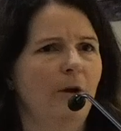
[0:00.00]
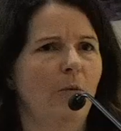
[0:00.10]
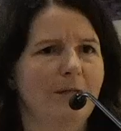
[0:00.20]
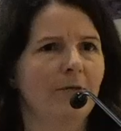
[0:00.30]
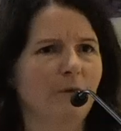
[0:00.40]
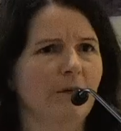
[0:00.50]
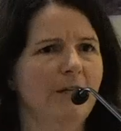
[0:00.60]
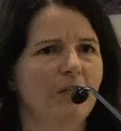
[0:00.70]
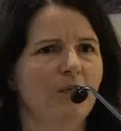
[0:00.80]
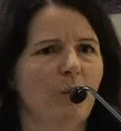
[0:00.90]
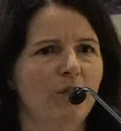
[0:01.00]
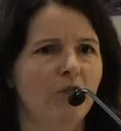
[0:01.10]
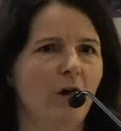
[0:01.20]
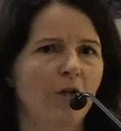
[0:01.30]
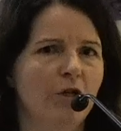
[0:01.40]
was it really just one
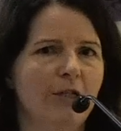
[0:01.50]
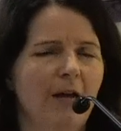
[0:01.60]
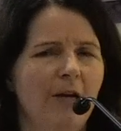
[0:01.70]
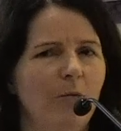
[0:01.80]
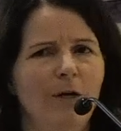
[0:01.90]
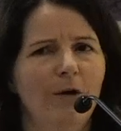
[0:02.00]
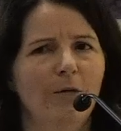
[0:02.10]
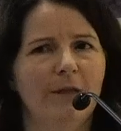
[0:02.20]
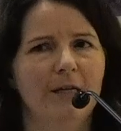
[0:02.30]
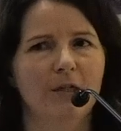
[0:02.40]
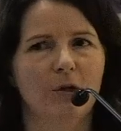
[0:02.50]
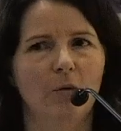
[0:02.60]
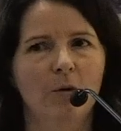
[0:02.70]
shot and you're done? We don't think so.